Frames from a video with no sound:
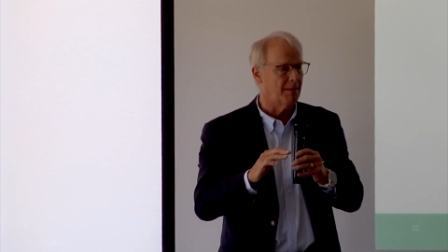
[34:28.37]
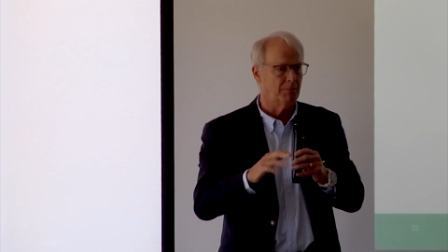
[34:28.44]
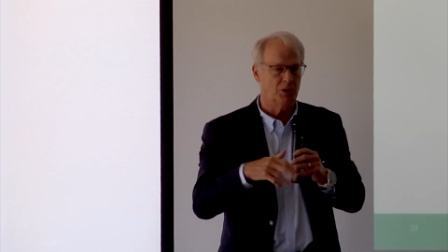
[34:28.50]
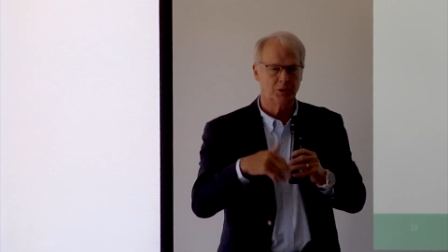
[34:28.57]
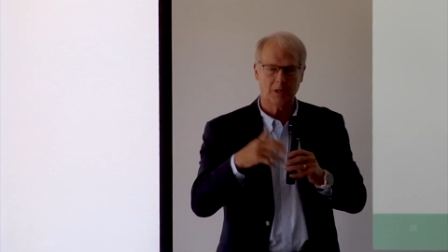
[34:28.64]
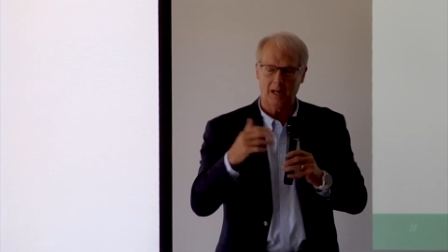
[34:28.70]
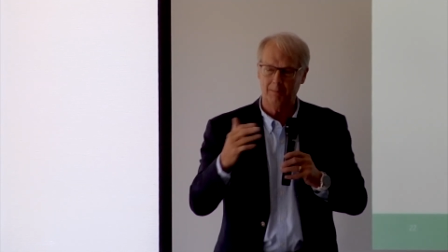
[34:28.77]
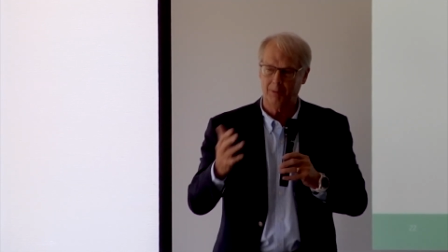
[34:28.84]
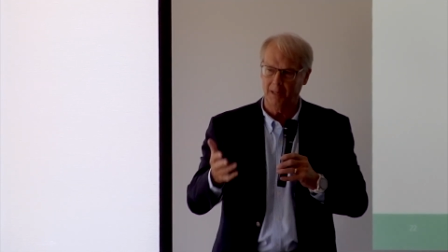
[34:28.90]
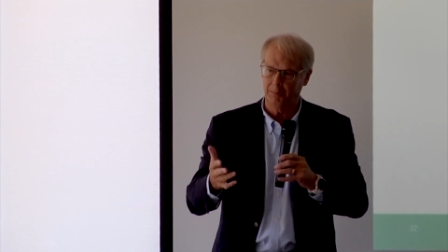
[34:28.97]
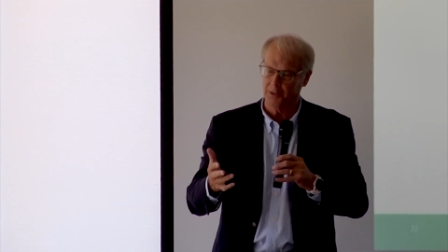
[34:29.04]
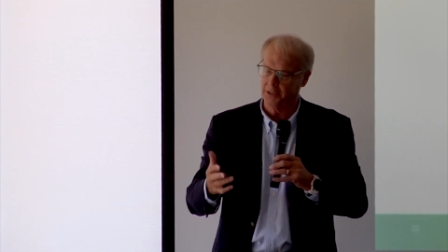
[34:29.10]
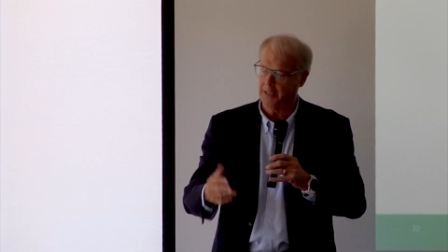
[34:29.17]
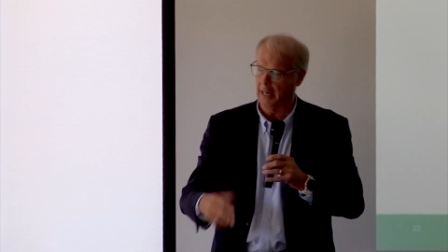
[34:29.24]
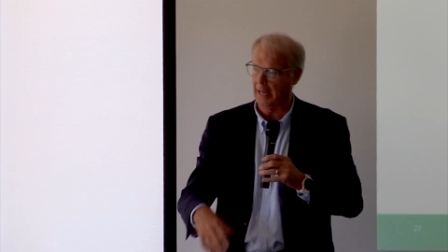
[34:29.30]
Most time
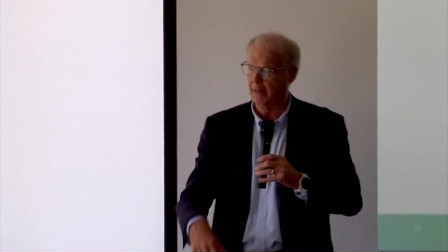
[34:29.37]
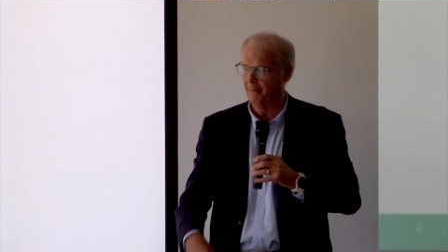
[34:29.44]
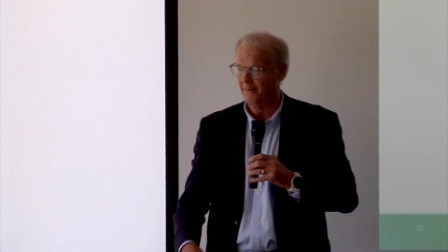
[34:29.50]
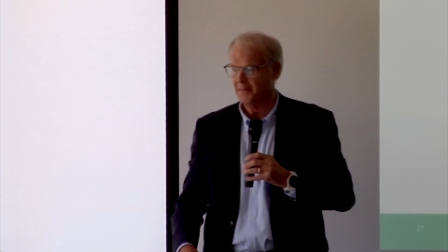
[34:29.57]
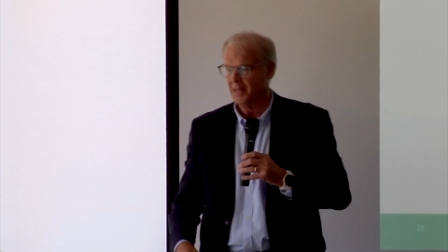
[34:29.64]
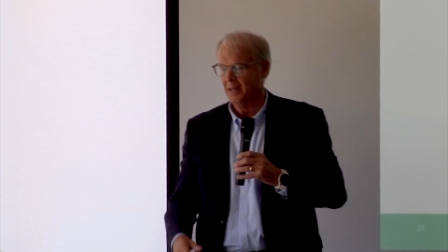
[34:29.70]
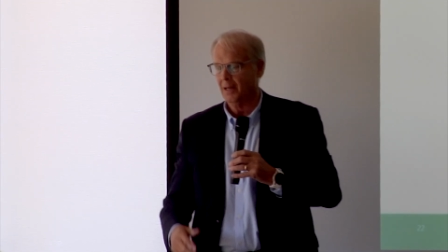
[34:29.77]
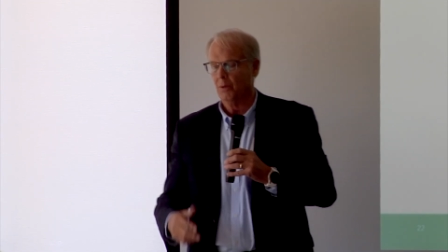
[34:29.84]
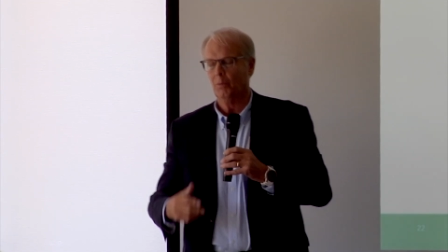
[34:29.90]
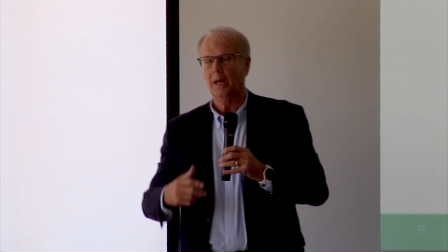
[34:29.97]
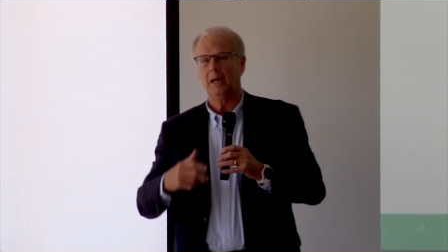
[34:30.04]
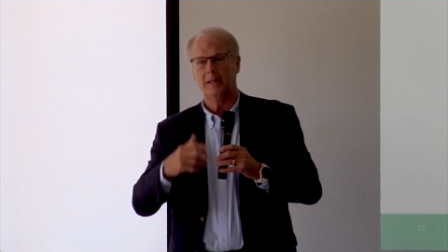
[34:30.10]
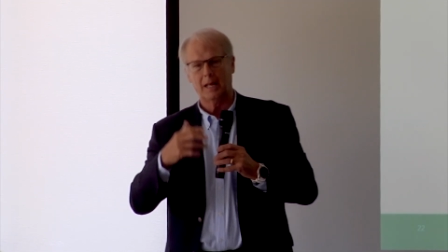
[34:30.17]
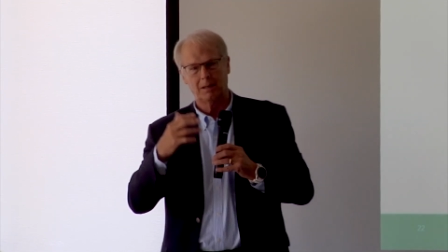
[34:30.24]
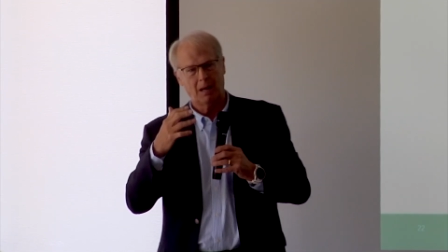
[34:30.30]
people say,
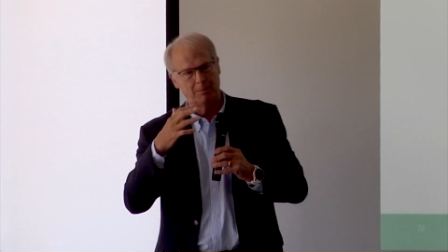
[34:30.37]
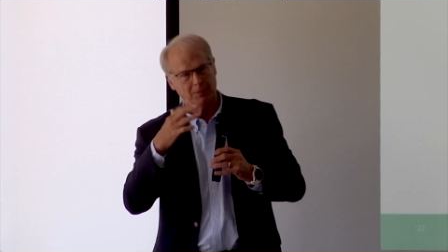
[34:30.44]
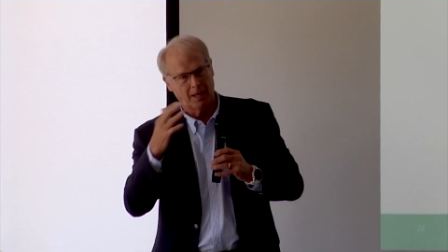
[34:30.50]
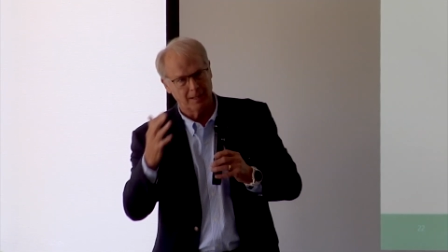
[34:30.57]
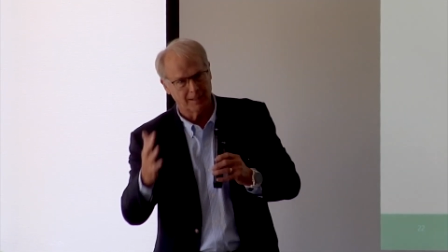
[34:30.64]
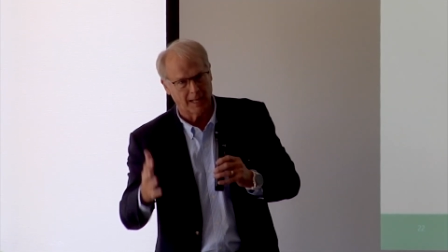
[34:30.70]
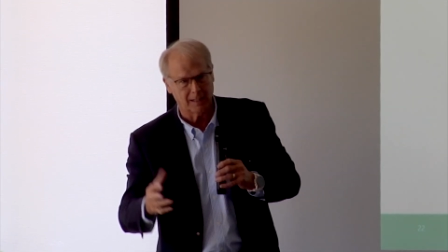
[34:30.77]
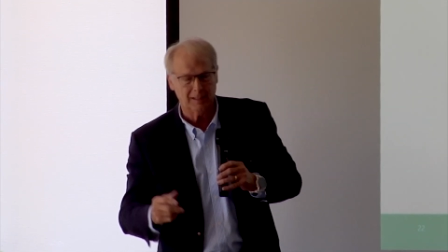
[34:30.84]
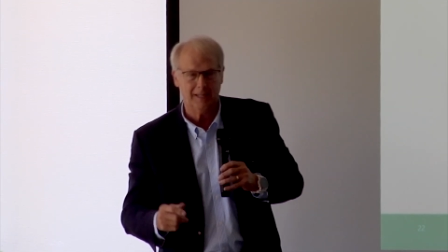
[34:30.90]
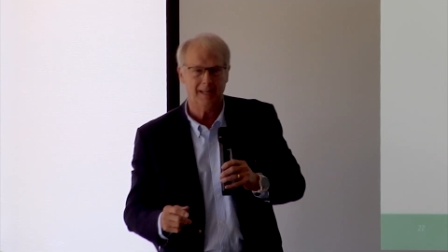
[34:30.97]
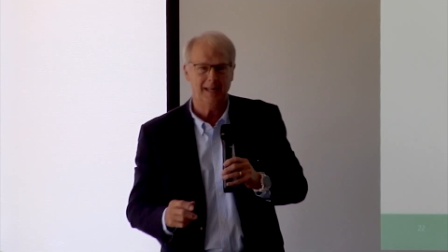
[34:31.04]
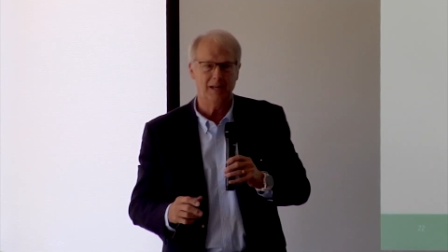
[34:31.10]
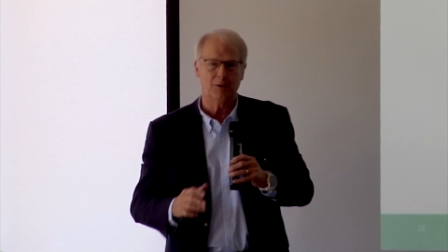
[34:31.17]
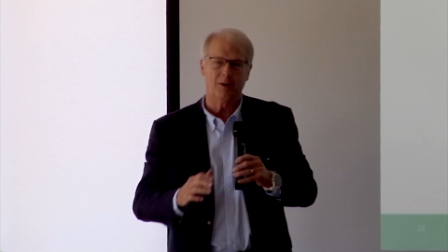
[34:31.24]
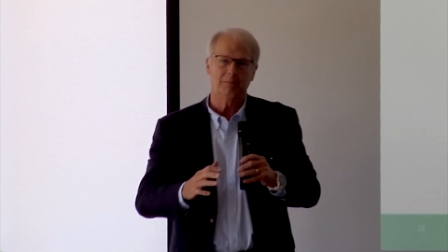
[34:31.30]
well, I'm not in that
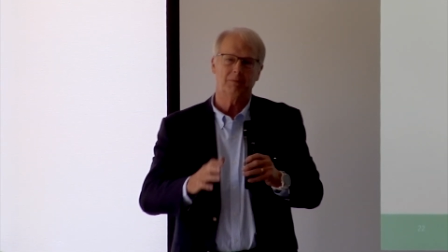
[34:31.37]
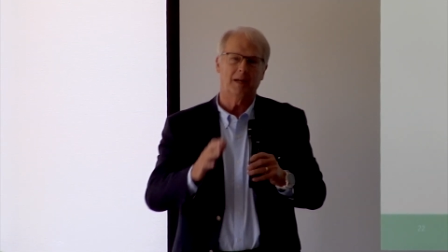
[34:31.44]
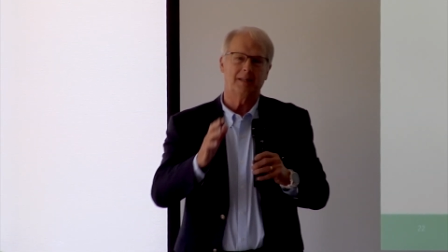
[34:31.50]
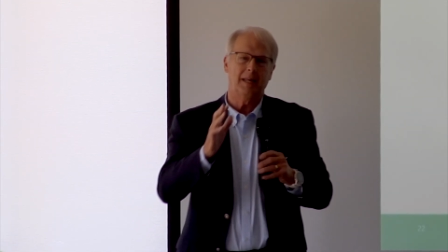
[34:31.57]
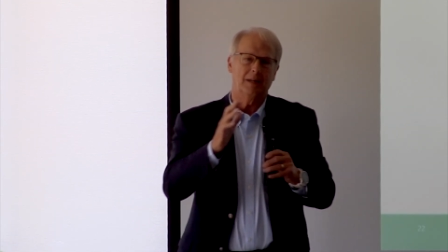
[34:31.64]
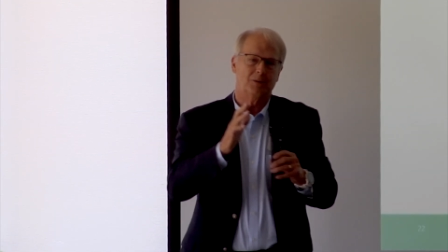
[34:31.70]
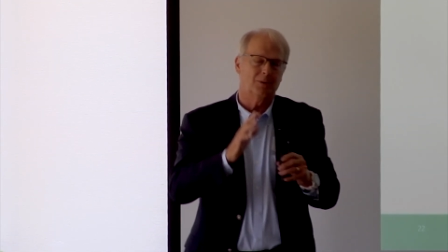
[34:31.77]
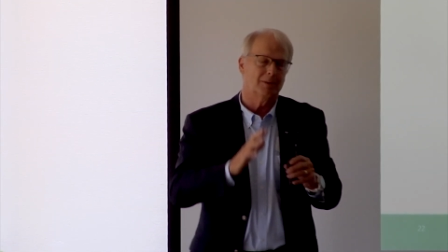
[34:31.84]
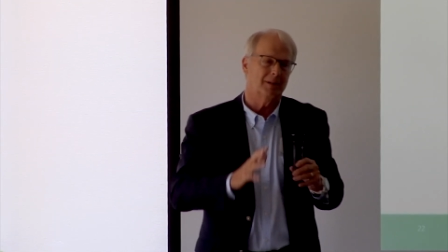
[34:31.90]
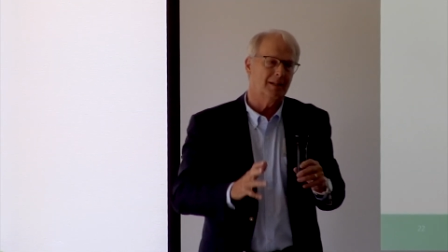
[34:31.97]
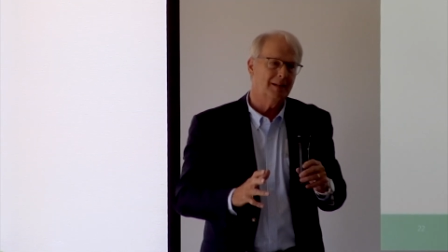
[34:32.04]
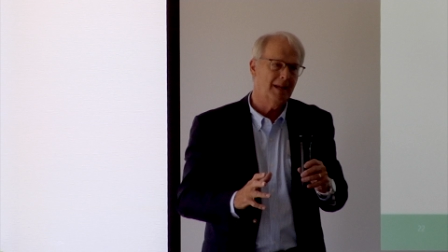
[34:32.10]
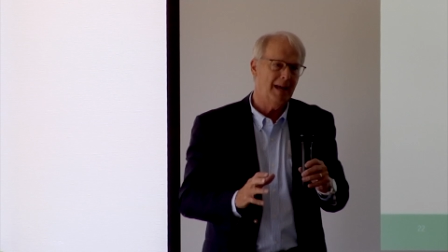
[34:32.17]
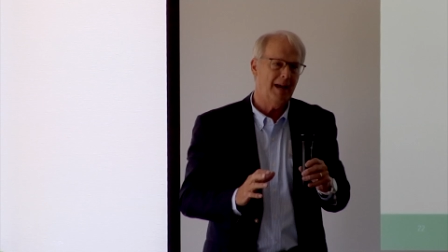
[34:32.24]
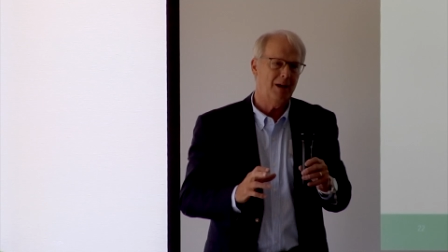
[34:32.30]
league, or I can't do it
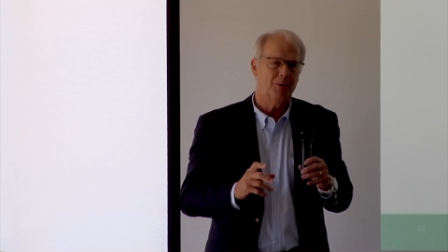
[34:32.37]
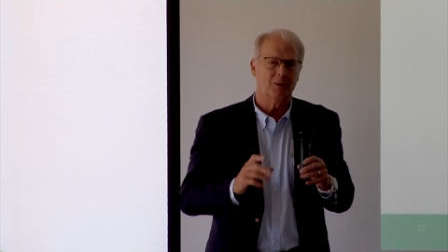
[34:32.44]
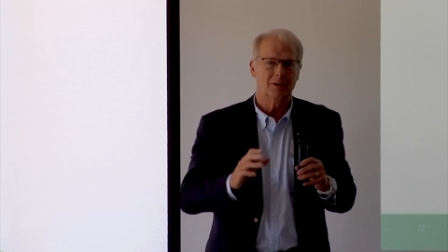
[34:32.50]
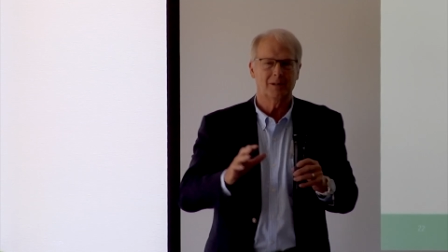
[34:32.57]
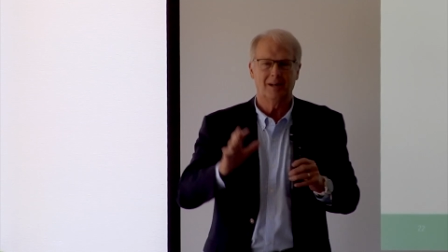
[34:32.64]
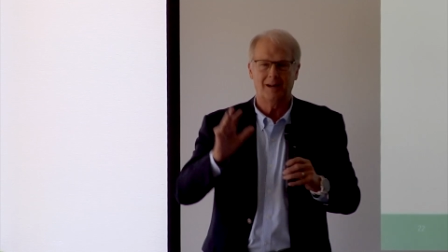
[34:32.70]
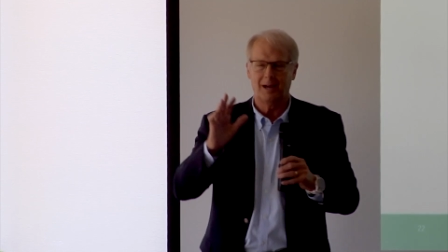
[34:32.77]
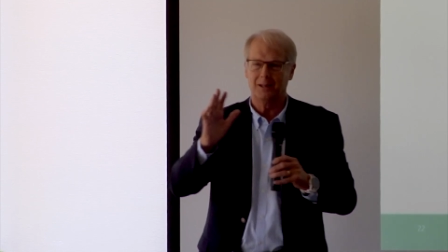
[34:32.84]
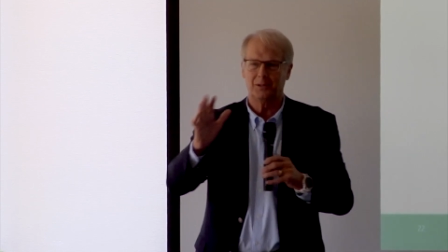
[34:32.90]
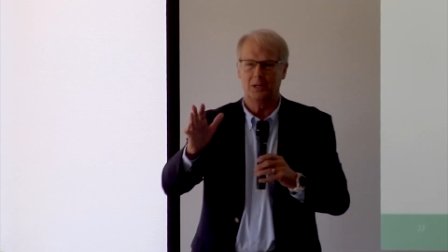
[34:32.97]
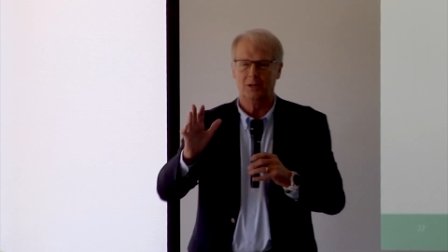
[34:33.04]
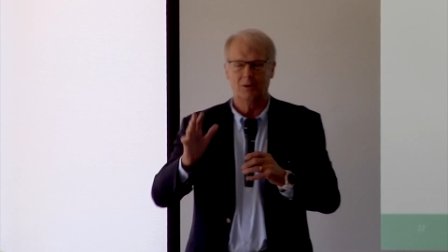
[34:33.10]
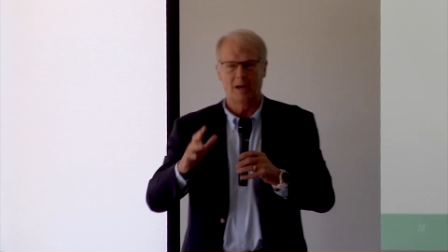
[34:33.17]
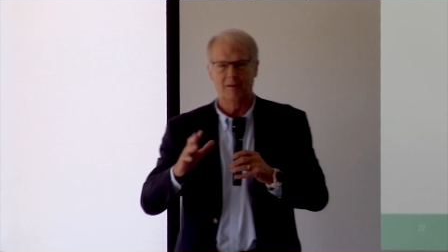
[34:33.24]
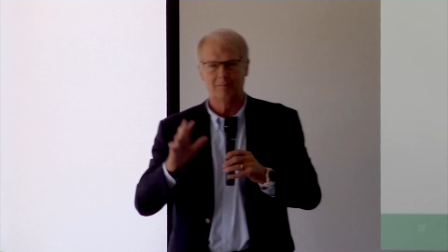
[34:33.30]
right now, or no, I
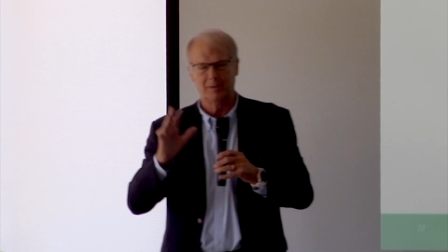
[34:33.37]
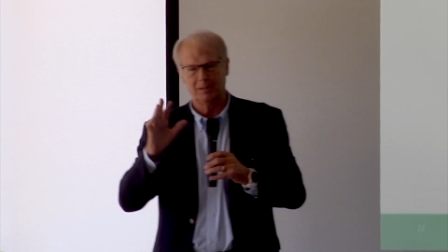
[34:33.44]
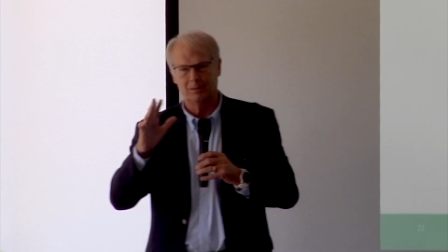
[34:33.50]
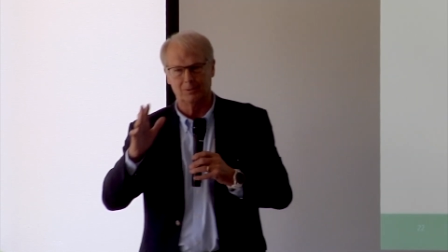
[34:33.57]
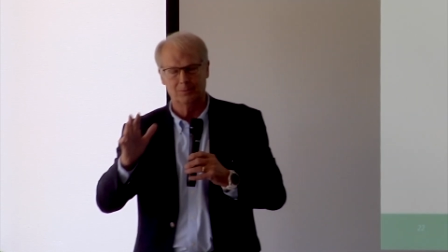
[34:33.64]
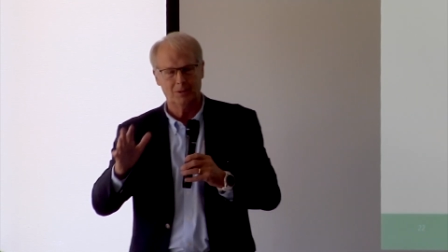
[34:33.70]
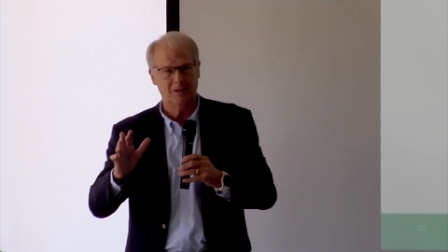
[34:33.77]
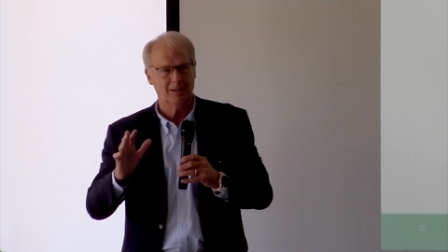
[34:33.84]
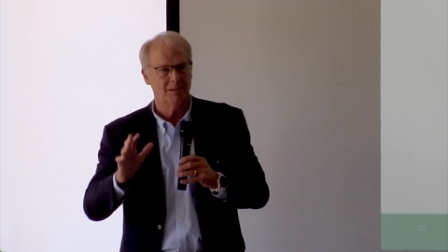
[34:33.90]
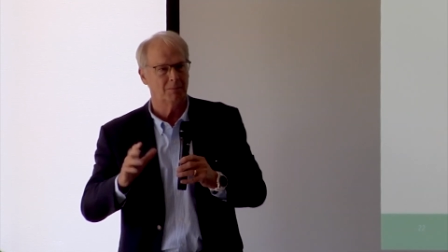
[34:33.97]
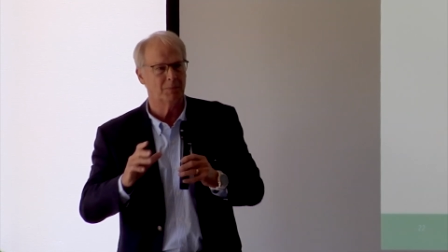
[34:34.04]
think you have me a little wrong.